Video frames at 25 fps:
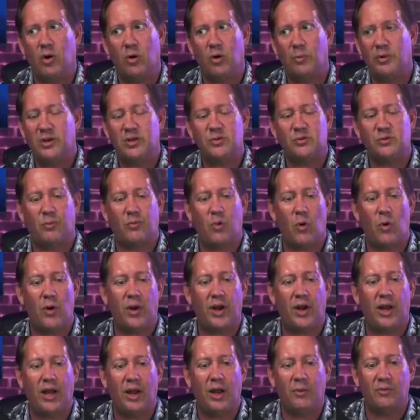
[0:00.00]
Nobody's
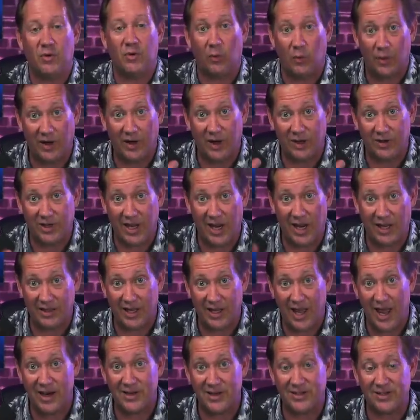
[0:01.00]
reporting it. So we're going to take
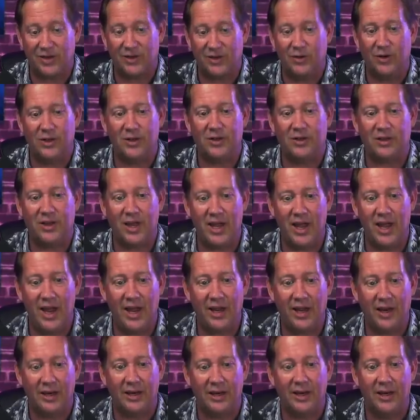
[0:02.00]
that as a good
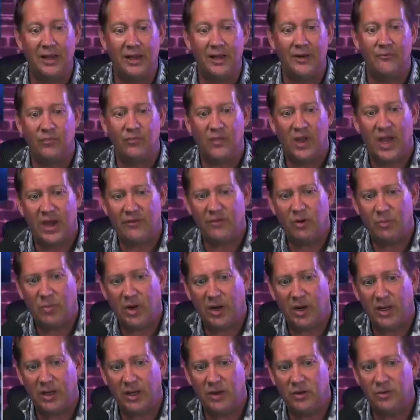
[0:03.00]
thing. And
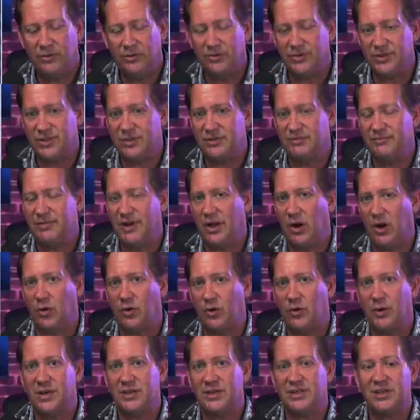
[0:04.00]
everybody who's, you know,
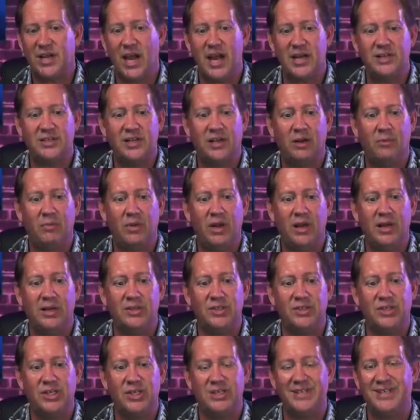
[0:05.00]
criticizing me
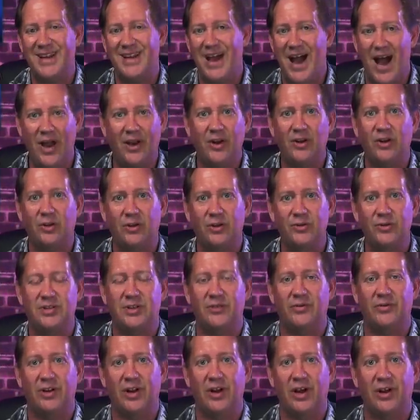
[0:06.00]
is just not
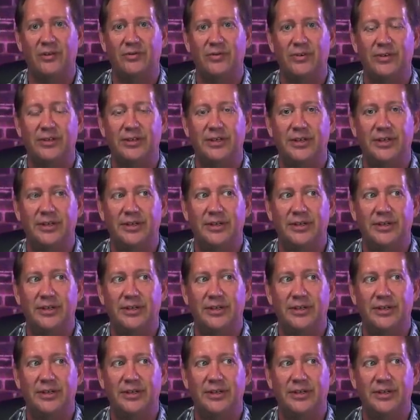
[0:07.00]
inclusive enough.